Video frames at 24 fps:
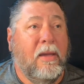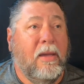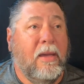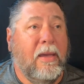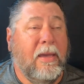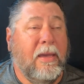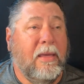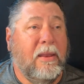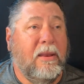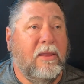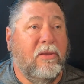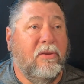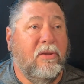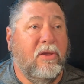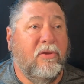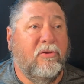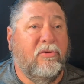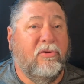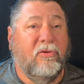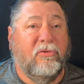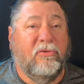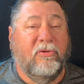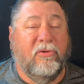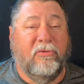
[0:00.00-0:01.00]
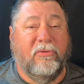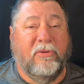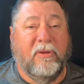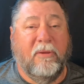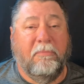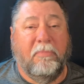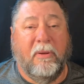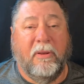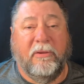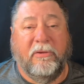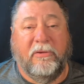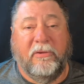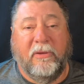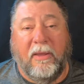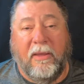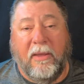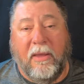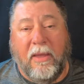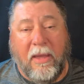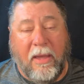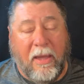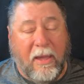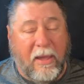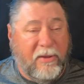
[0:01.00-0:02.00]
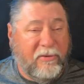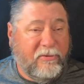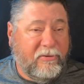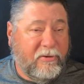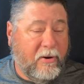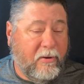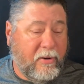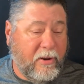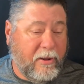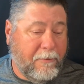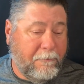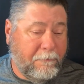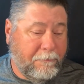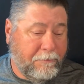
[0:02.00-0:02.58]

And it, it's just as simple as, a, hey Siri,